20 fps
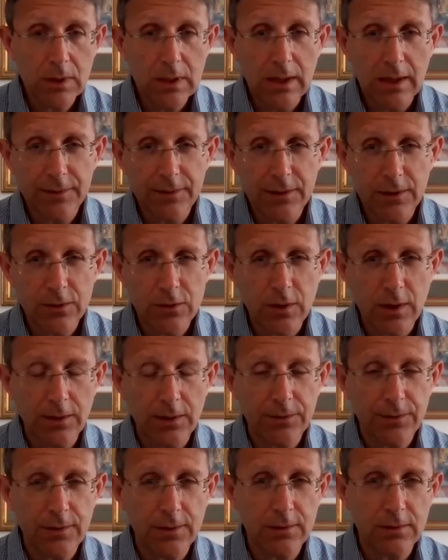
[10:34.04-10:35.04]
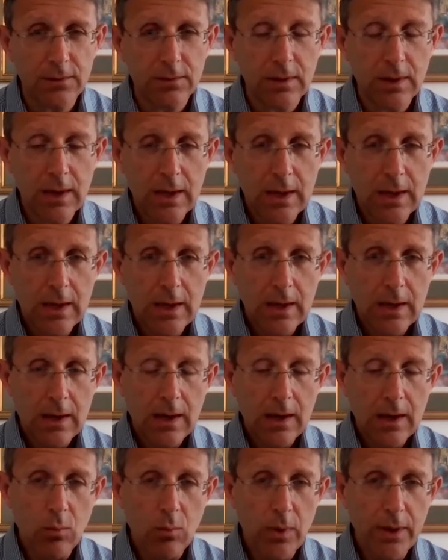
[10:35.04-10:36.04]
classic trials this
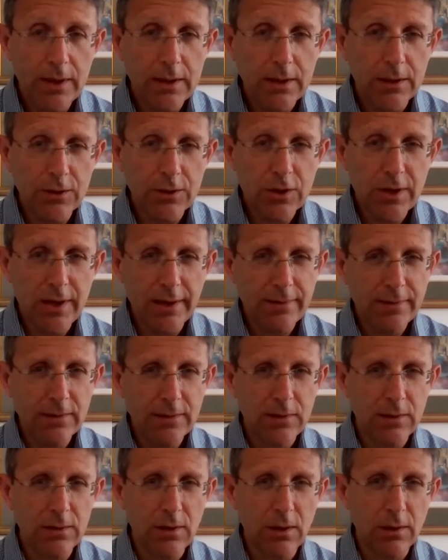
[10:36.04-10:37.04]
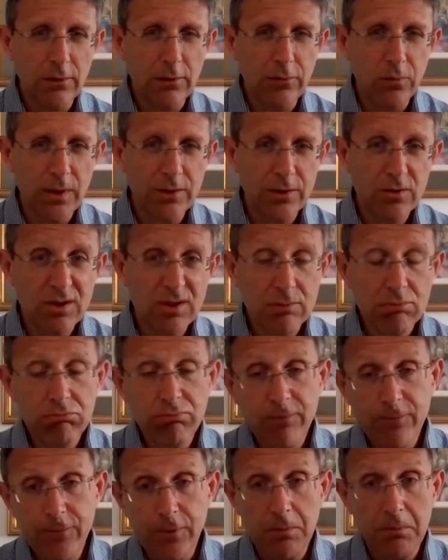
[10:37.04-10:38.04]
week at Chester, none of which,
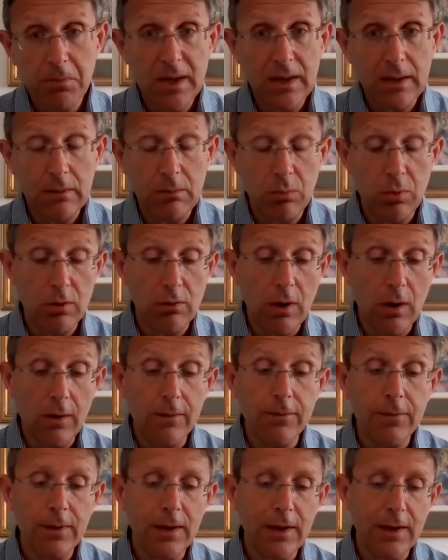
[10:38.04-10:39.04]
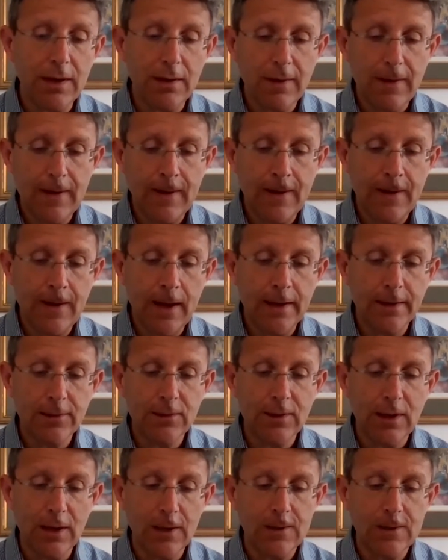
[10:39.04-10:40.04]
for me, were overly
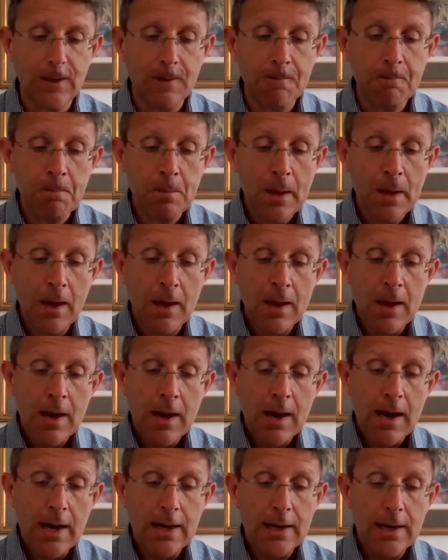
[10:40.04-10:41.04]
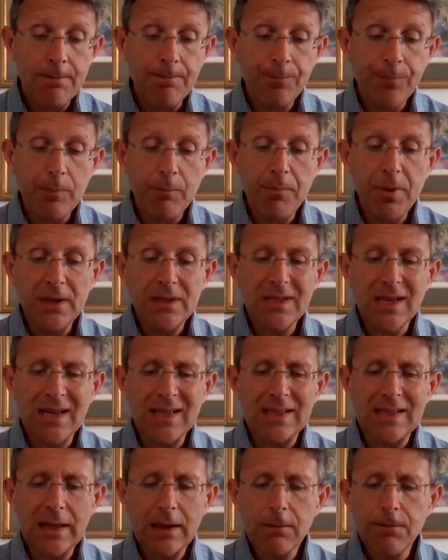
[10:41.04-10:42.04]
exciting. But
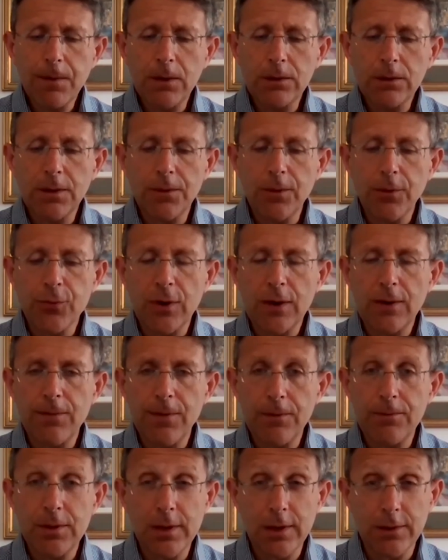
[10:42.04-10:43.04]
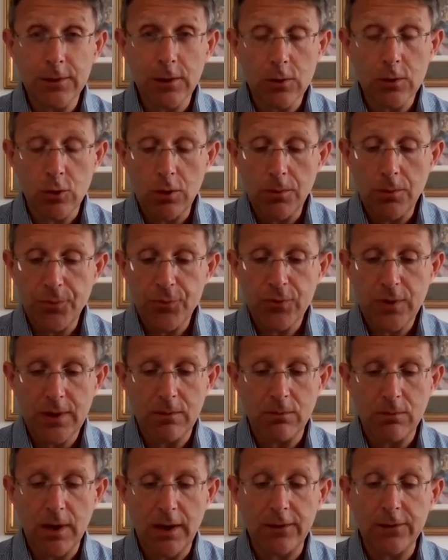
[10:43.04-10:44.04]
at Lingfield in the 3.50, there's a Group
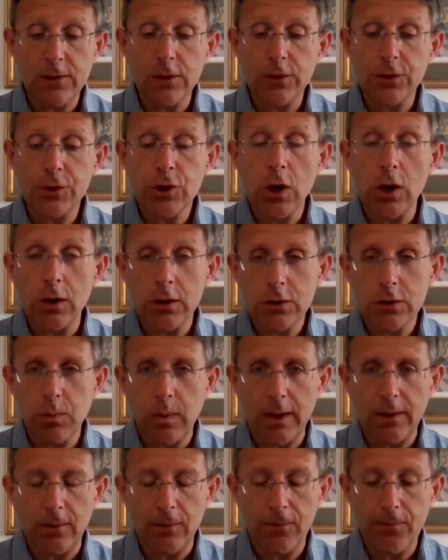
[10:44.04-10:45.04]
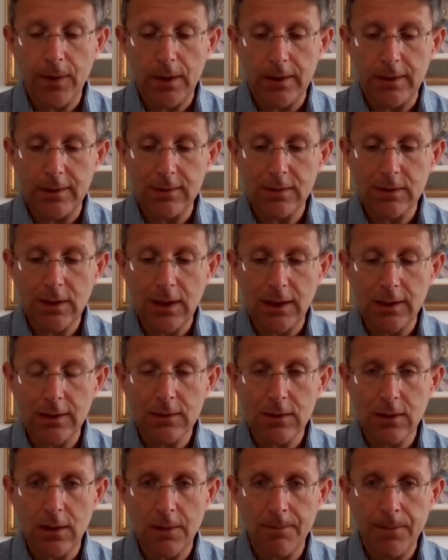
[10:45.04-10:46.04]
3 race, the Chartwell Fillies
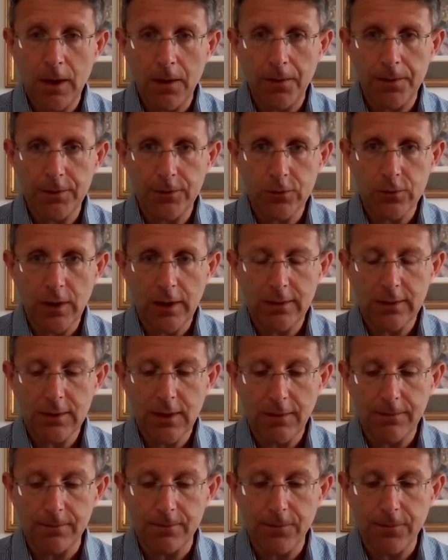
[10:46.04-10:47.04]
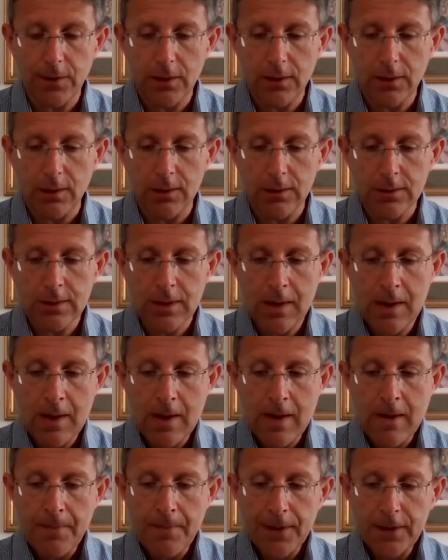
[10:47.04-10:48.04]
Stakes on the straight 7 furlongs.
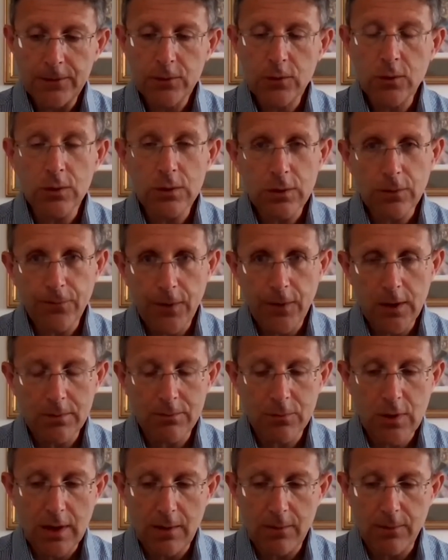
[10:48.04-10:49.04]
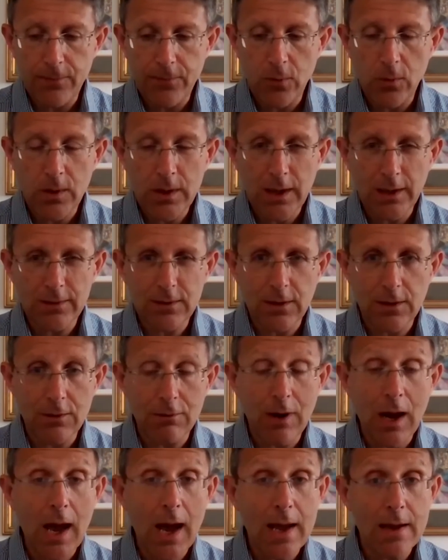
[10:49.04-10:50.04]
It's good to firm ground forecast, and
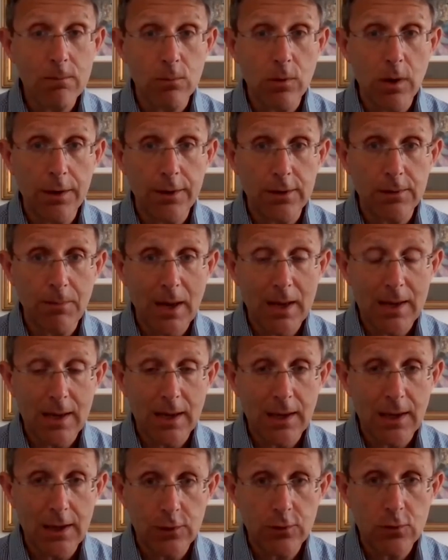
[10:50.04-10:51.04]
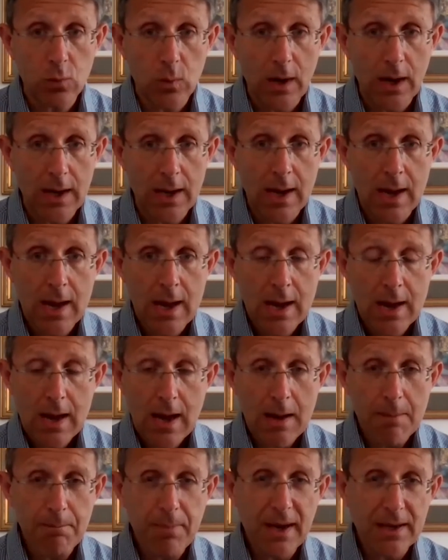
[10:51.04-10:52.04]
there are 8 runners making each way
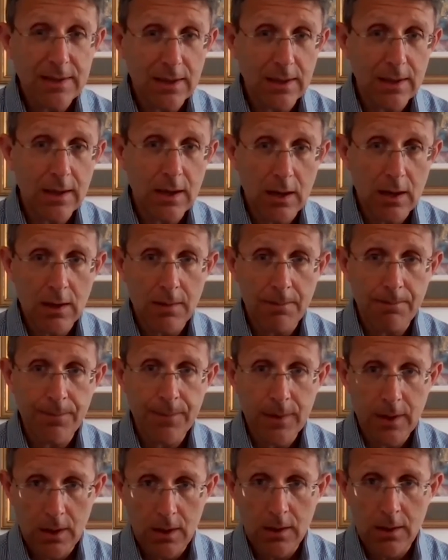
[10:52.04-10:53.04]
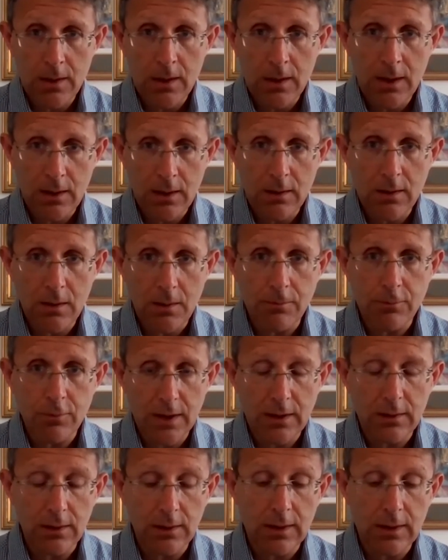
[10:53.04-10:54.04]
betting a
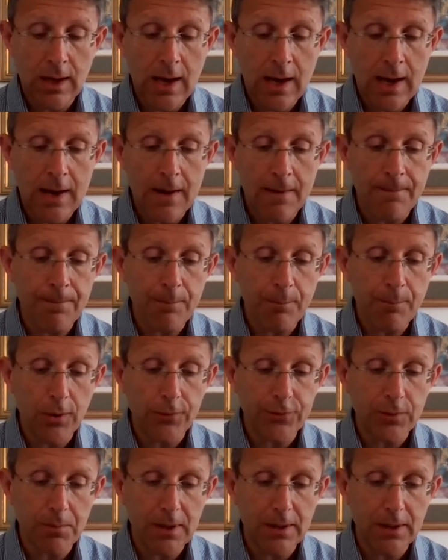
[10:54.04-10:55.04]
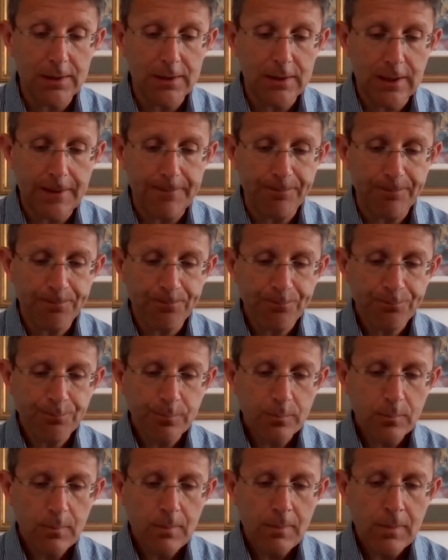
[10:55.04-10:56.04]
real possibility.
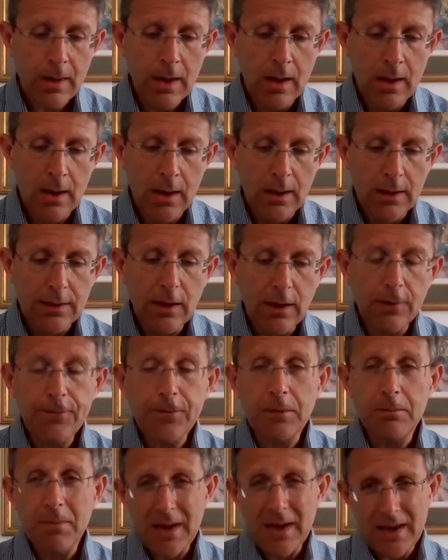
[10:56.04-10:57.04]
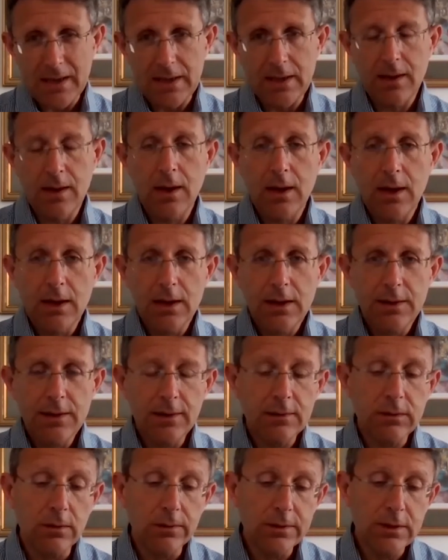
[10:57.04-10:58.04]
Now, for me,
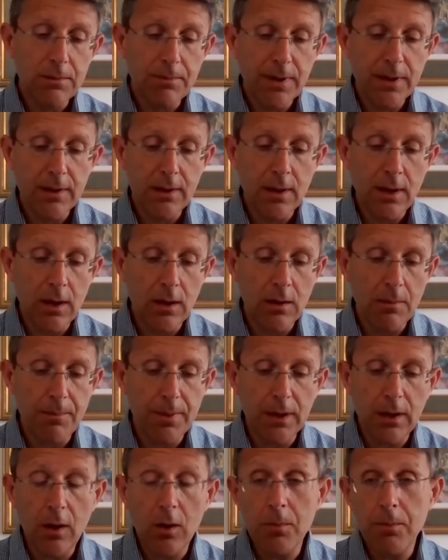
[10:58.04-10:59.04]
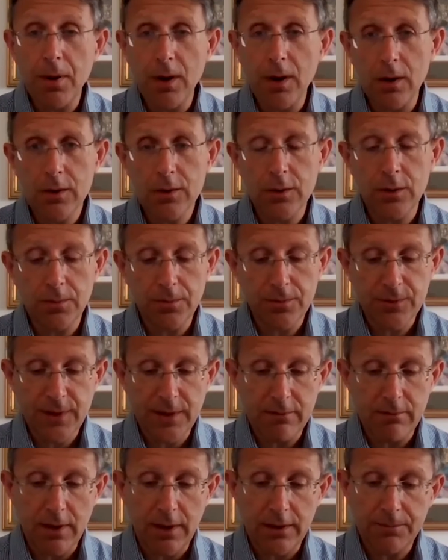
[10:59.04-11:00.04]
this looks to be a below par Group
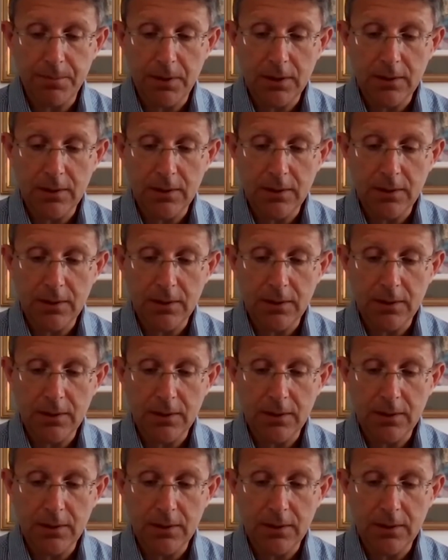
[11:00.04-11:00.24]
3 race